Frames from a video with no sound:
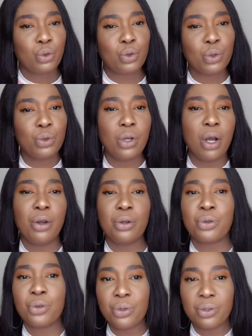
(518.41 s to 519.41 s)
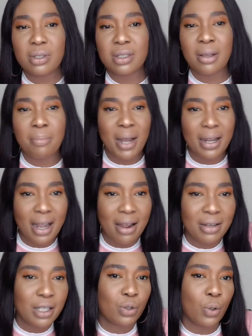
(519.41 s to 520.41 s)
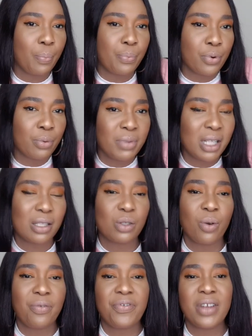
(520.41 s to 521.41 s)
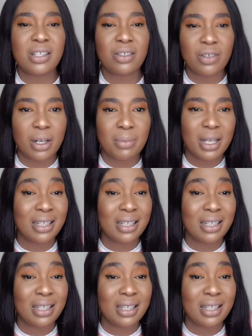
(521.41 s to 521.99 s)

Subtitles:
do not use the Makari to promise your face cream.